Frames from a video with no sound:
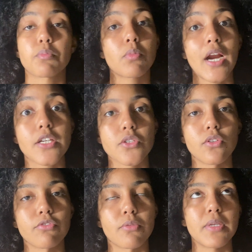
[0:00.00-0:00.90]
practical
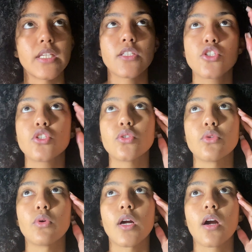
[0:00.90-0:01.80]
for me
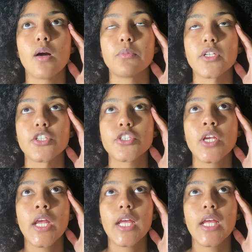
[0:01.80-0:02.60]
to accomplish